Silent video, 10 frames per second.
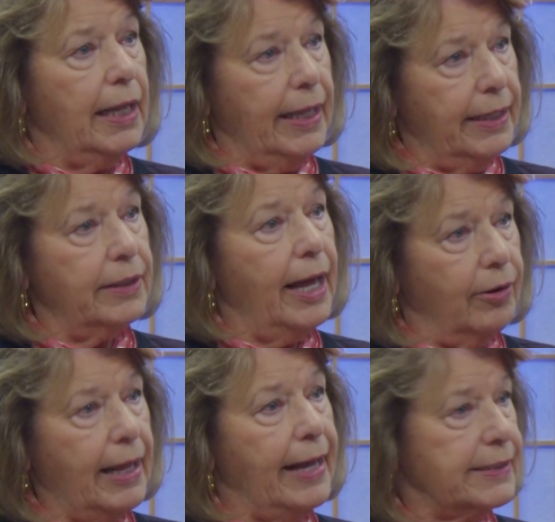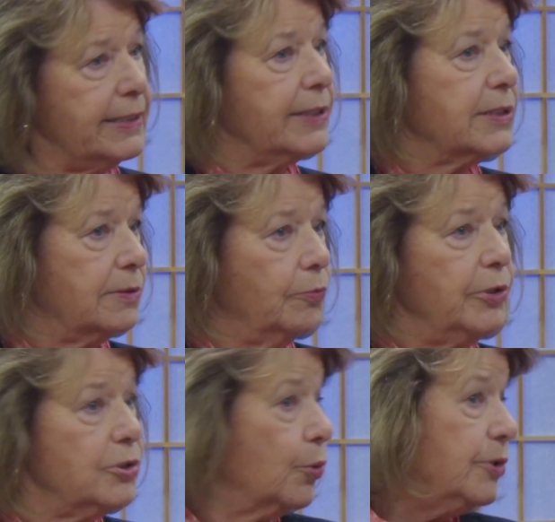and how to access
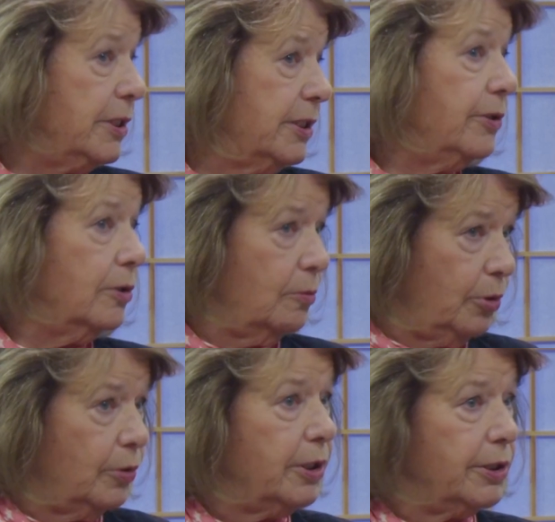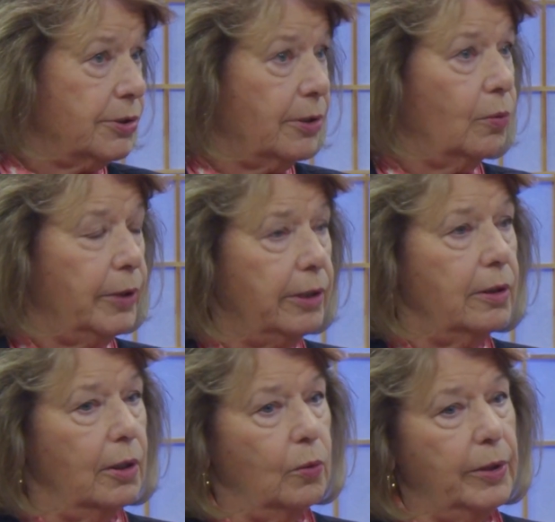resources in the community? So we
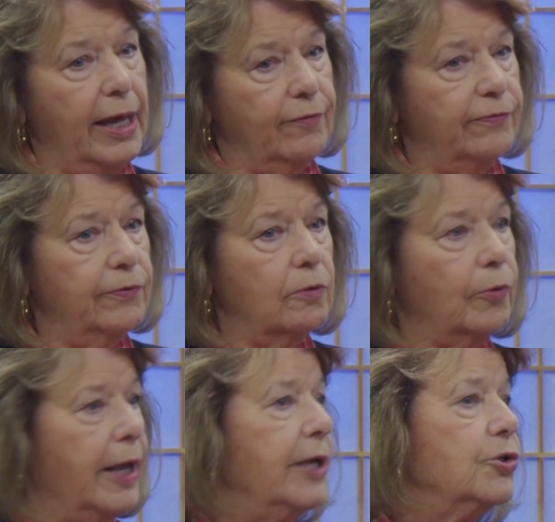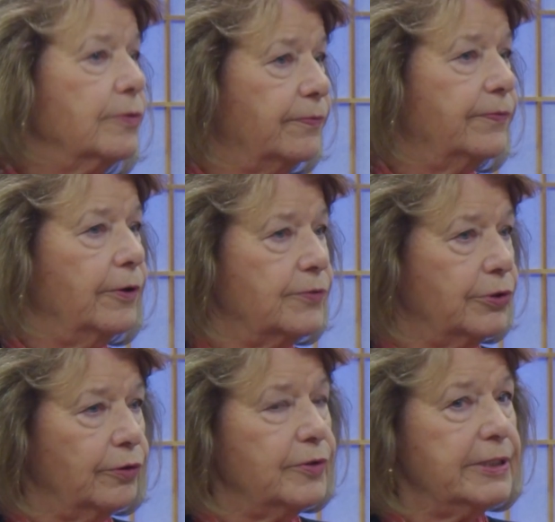have a full range of
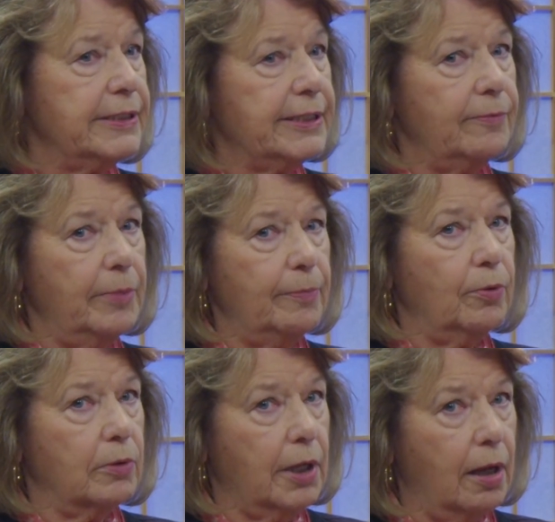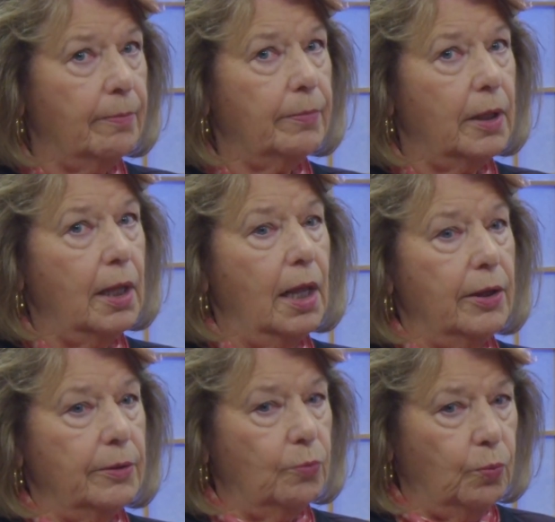services, and people come
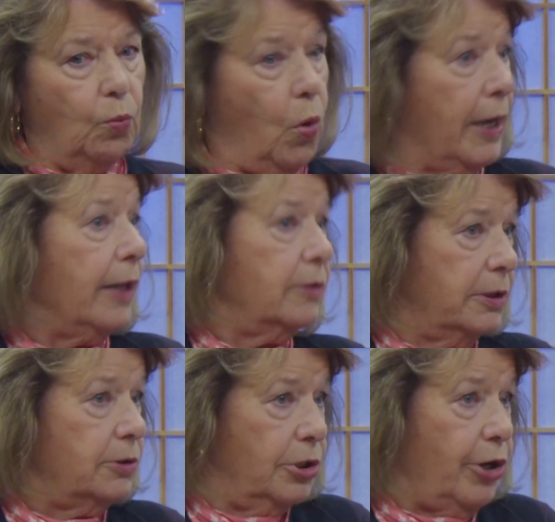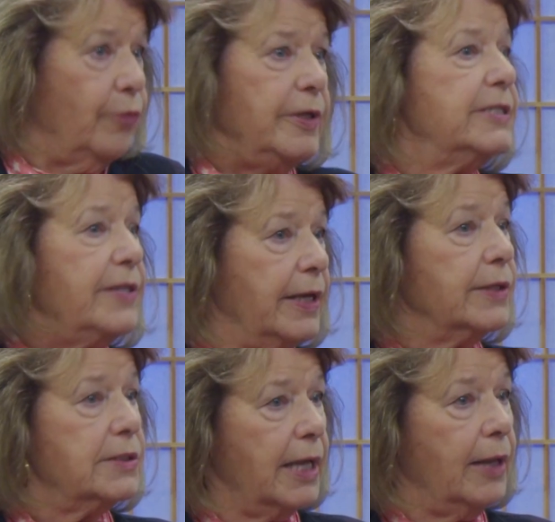wanting to know these
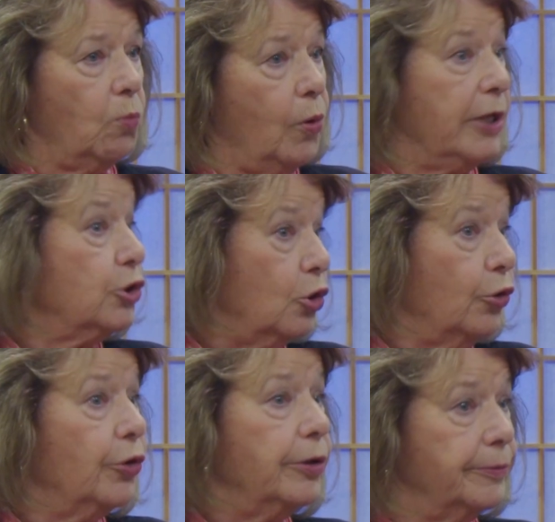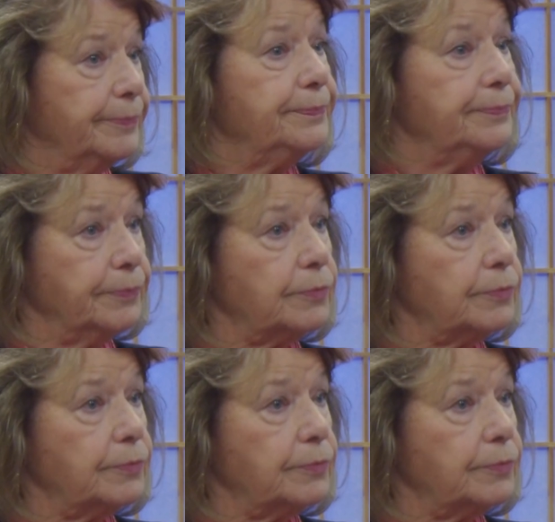things and wanting to learn. Yeah.